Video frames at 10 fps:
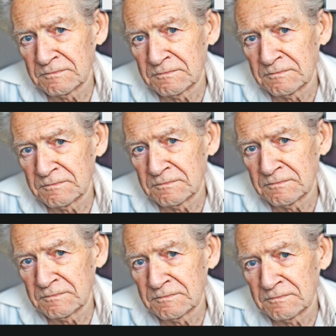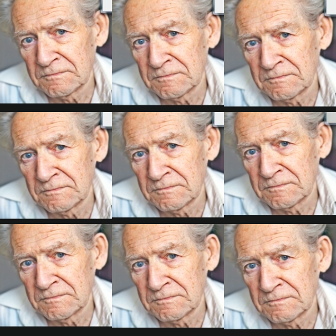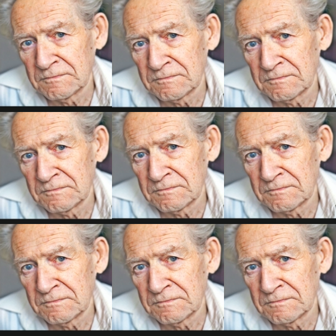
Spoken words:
(no one is talking)